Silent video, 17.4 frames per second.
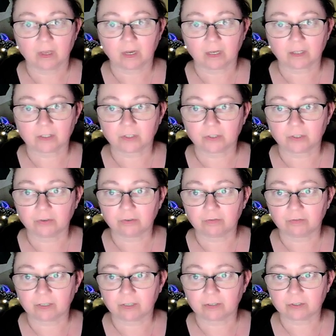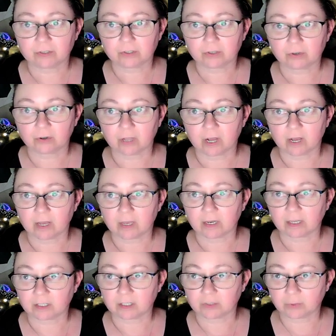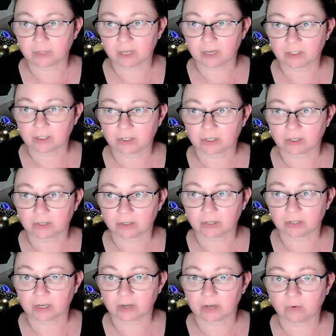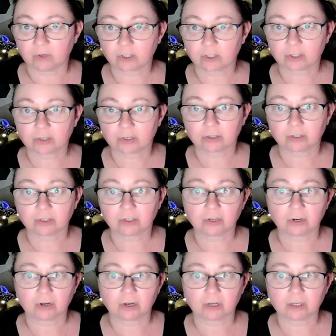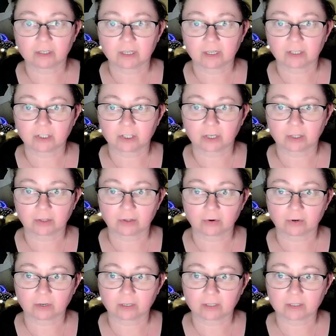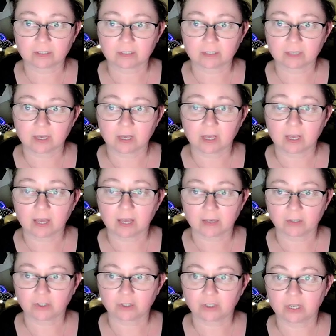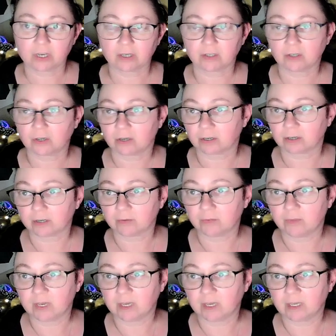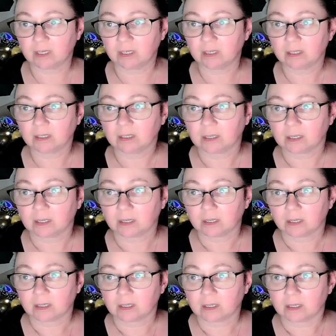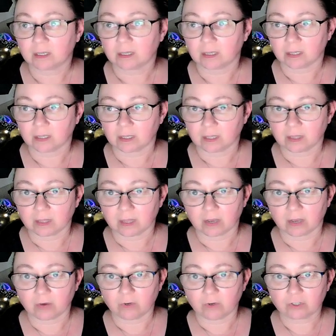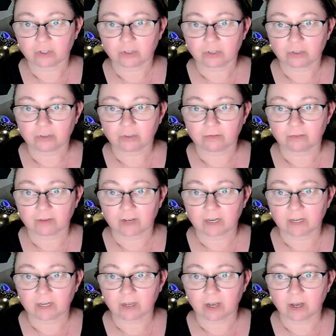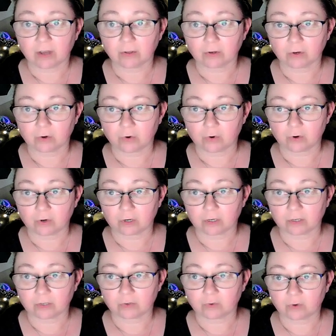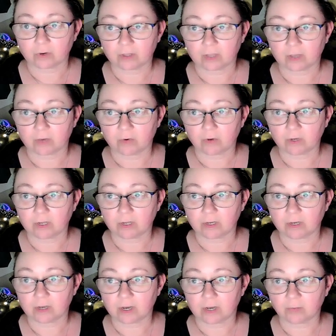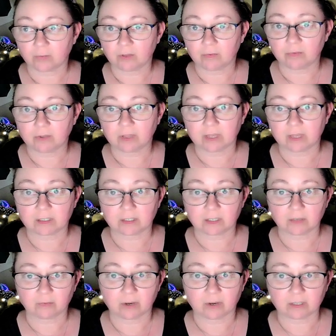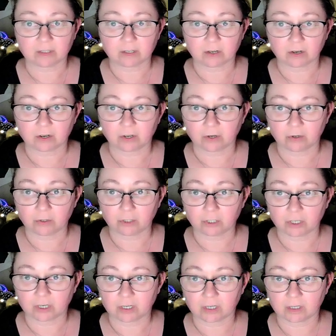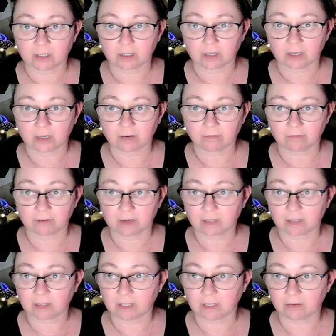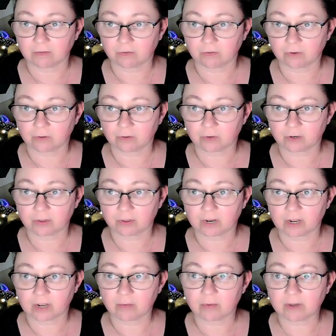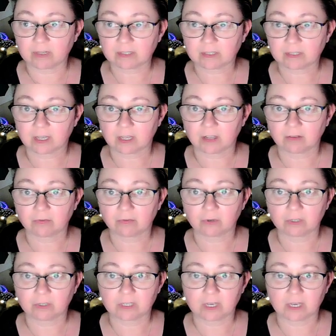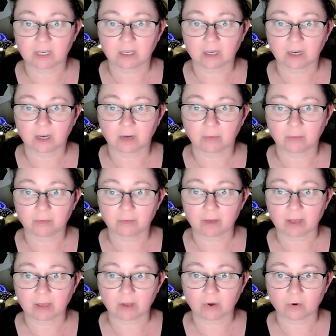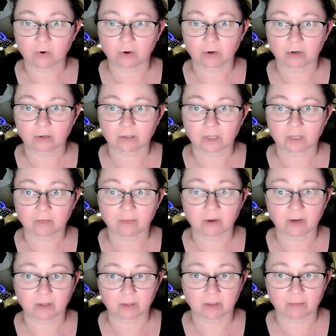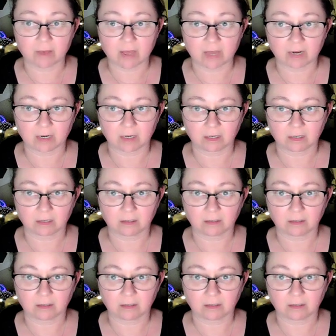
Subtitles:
I soon found Sola and explained to her that I wished her to guard Deja Thoris as she had guarded me, that I wished her to find other quarters where they would not be molested by Sarkoja, and finally informed her that I myself would take up my quarters among the men.